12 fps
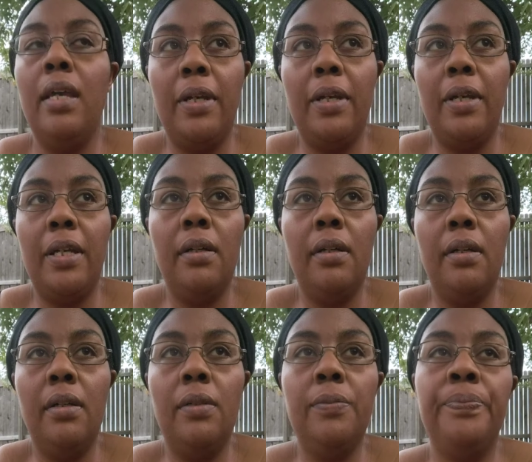Anyway,
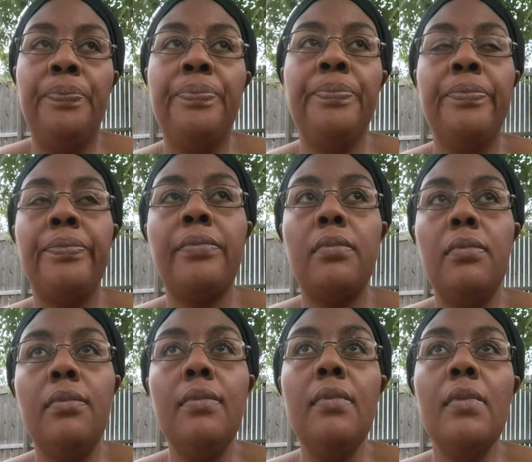so,
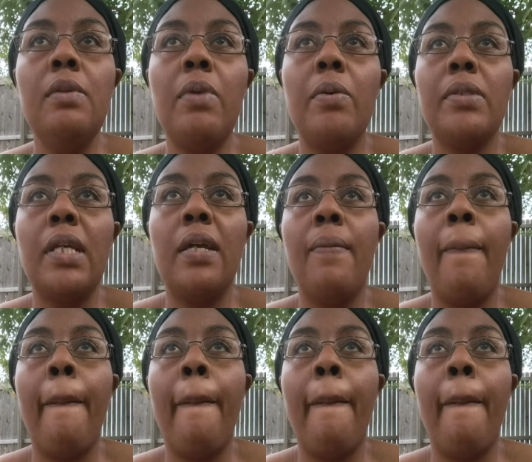where was I?